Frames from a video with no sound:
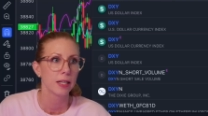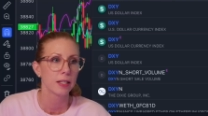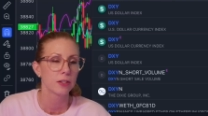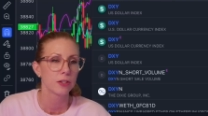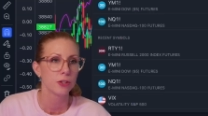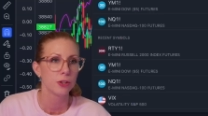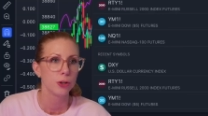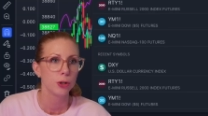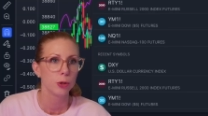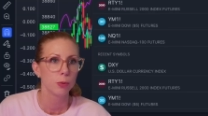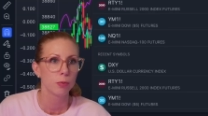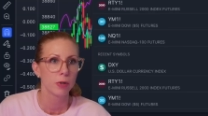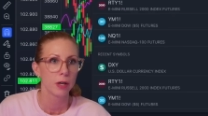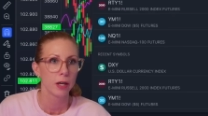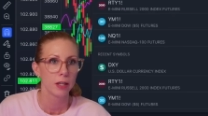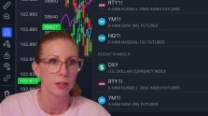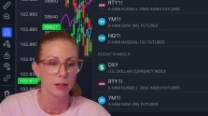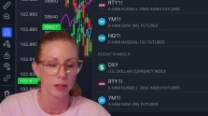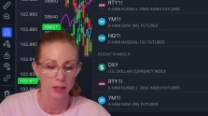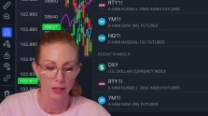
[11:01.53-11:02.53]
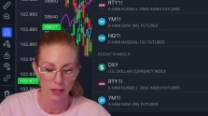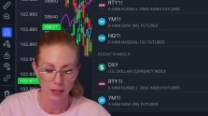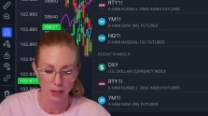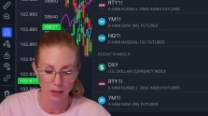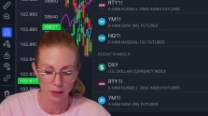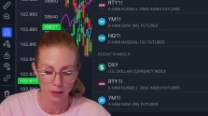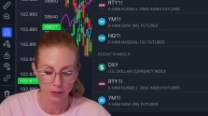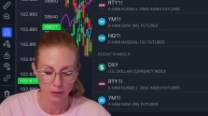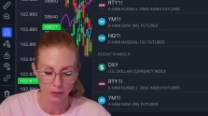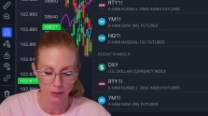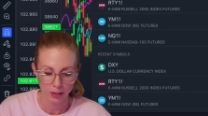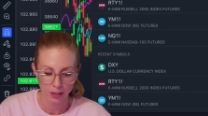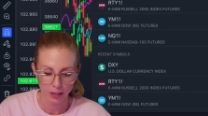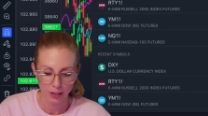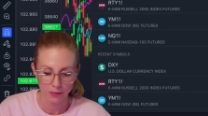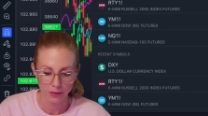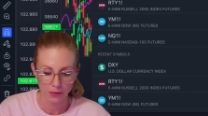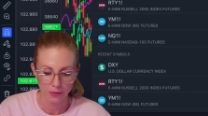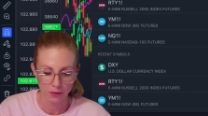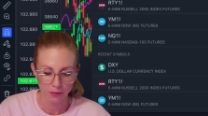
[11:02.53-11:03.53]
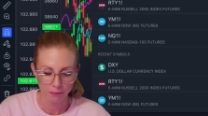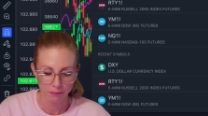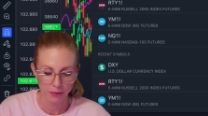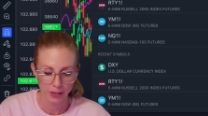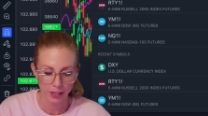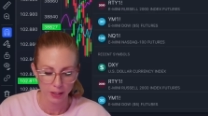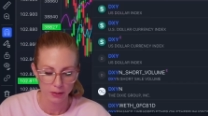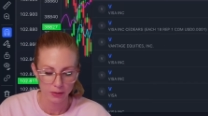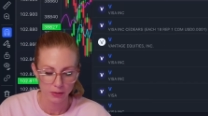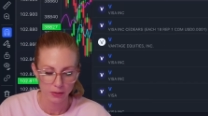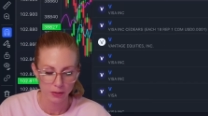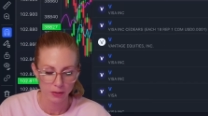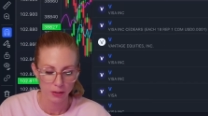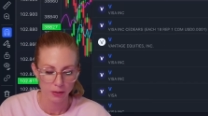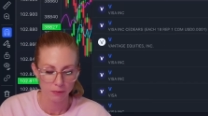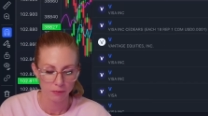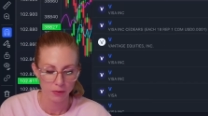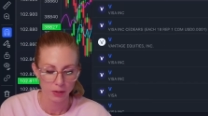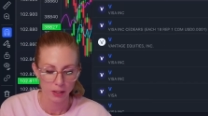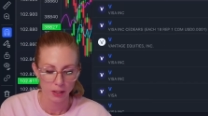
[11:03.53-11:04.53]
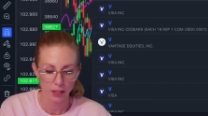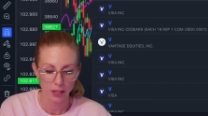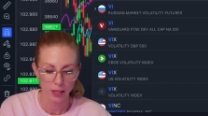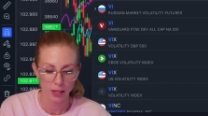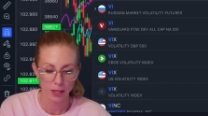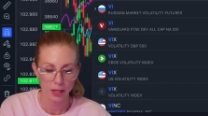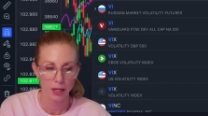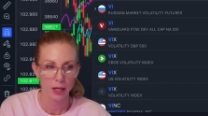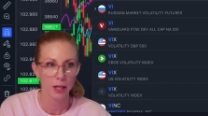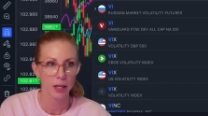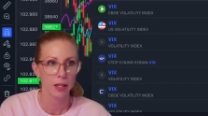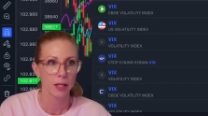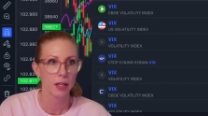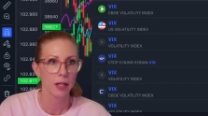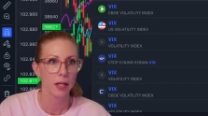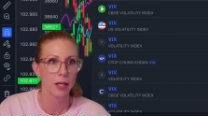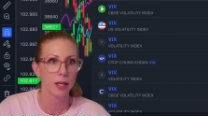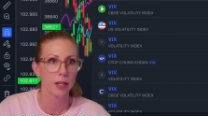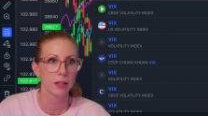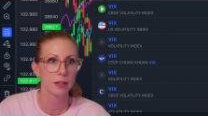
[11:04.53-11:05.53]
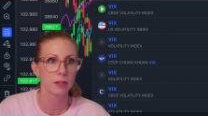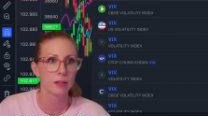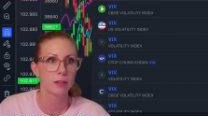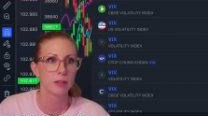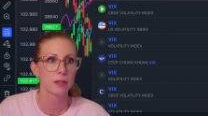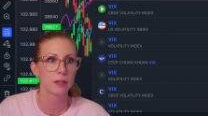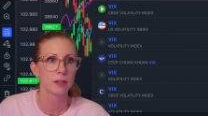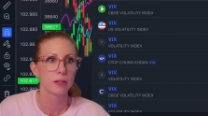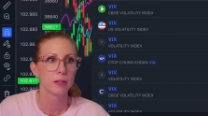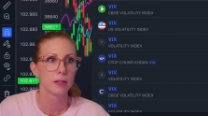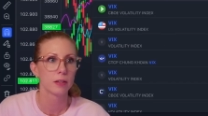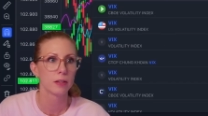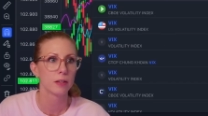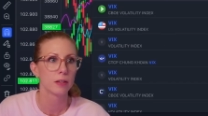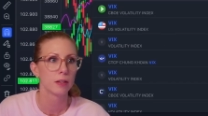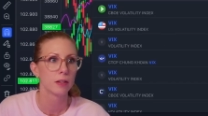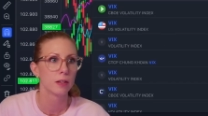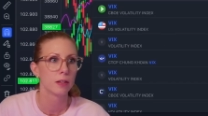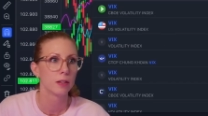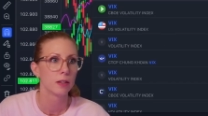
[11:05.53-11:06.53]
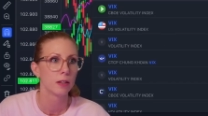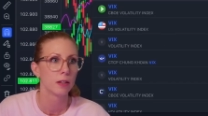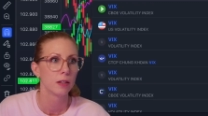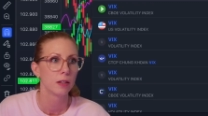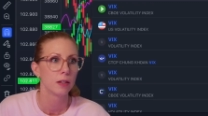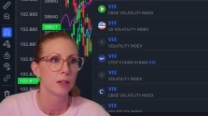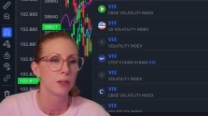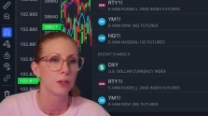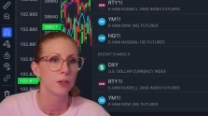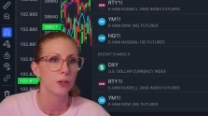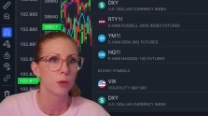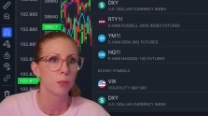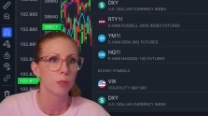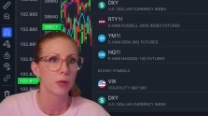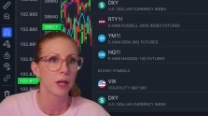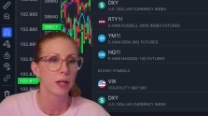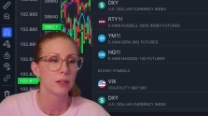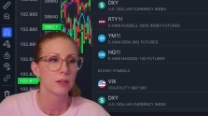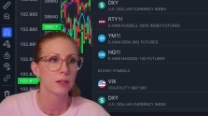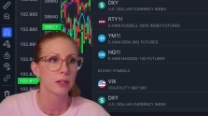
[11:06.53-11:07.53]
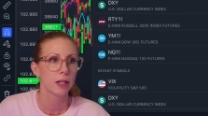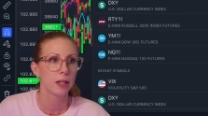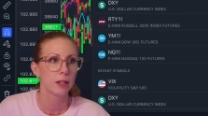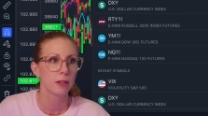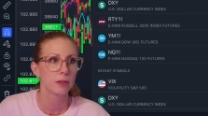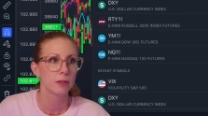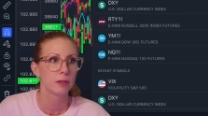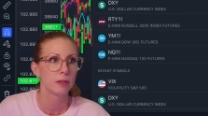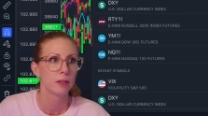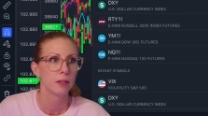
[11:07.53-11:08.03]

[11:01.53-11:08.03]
new price scale, and then the VIX, V-I-X, new price scale.